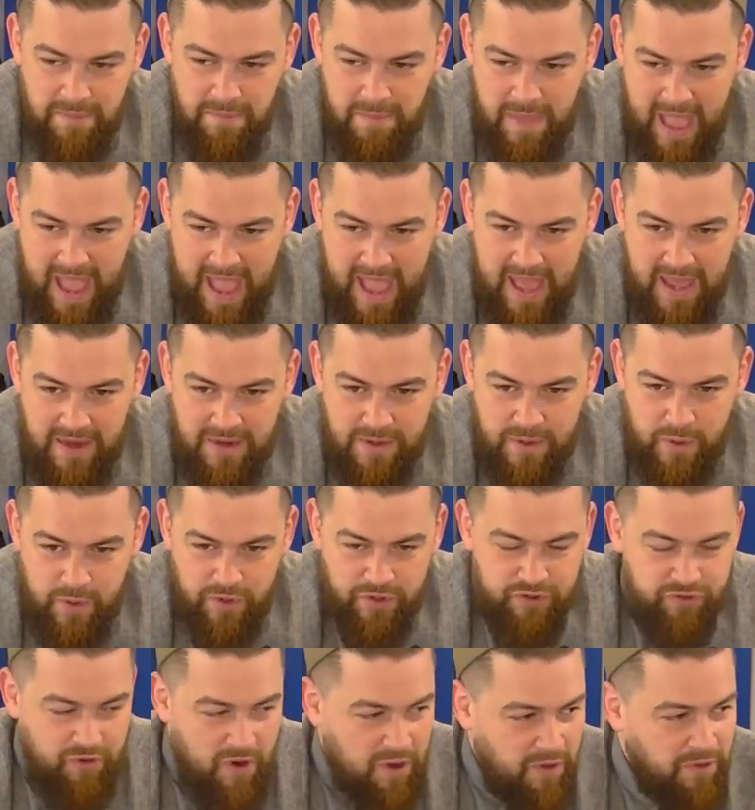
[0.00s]
man who
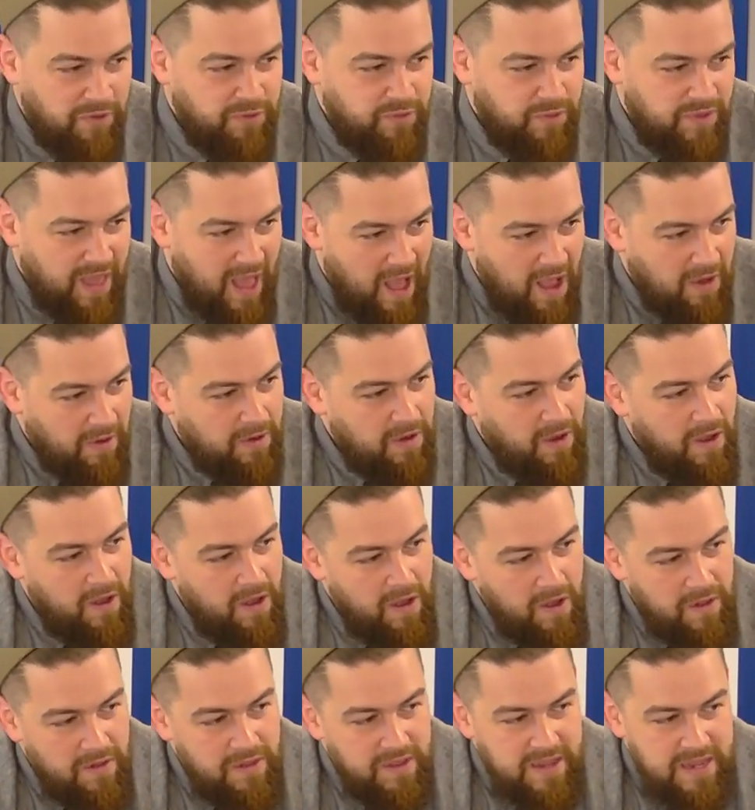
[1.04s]
struggles with
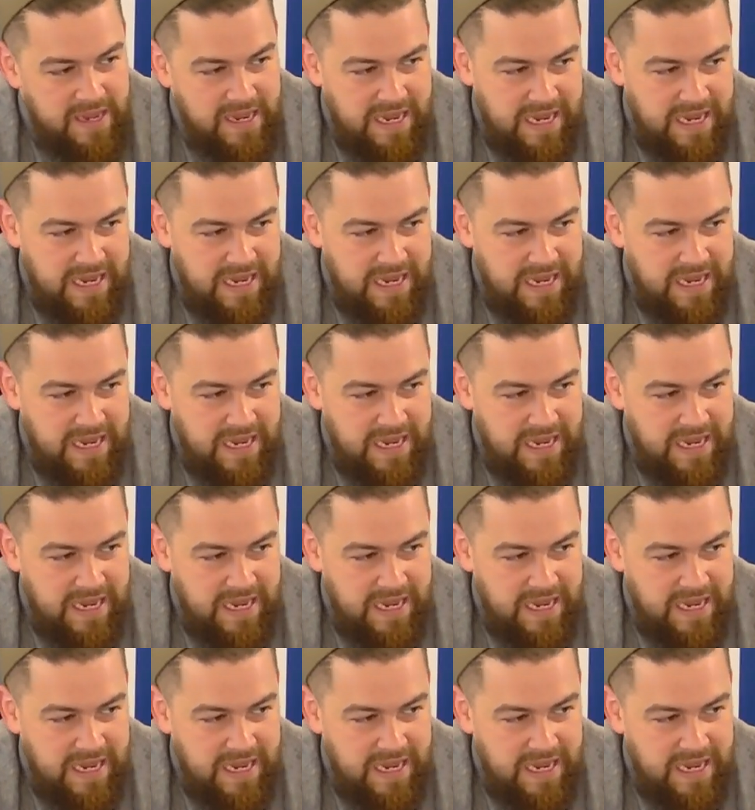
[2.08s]
alcohol.